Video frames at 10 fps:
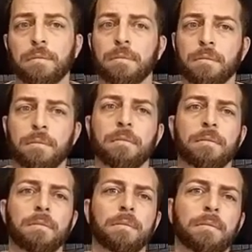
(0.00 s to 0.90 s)

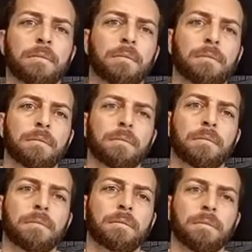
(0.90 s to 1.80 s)

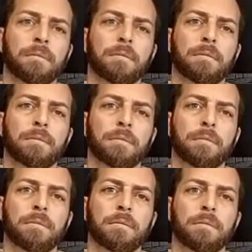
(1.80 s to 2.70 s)

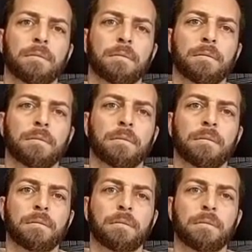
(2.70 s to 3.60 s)

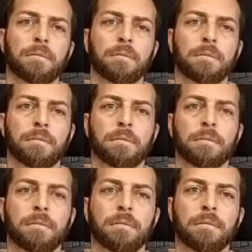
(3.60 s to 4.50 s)

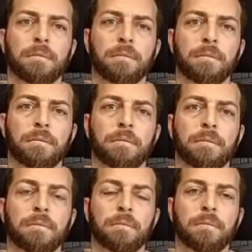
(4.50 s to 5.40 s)

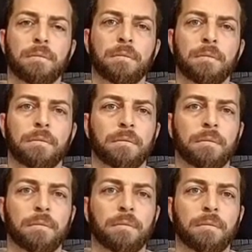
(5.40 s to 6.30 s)

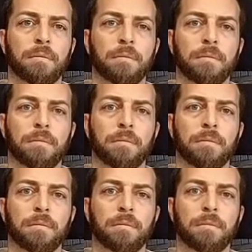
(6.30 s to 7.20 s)

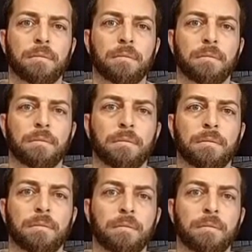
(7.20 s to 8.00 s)
(not speaking)